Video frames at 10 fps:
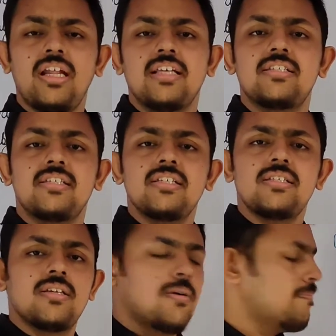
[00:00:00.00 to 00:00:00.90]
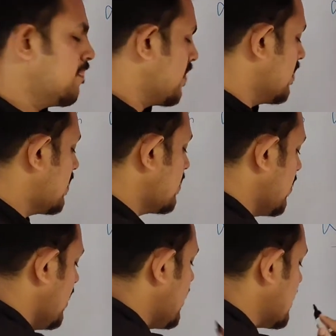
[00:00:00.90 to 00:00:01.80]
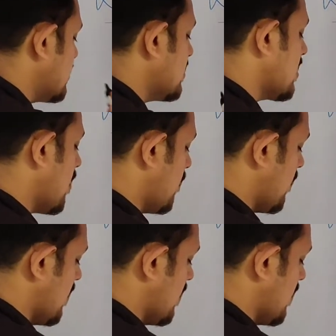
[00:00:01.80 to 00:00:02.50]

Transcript: tenses? The 3 tenses are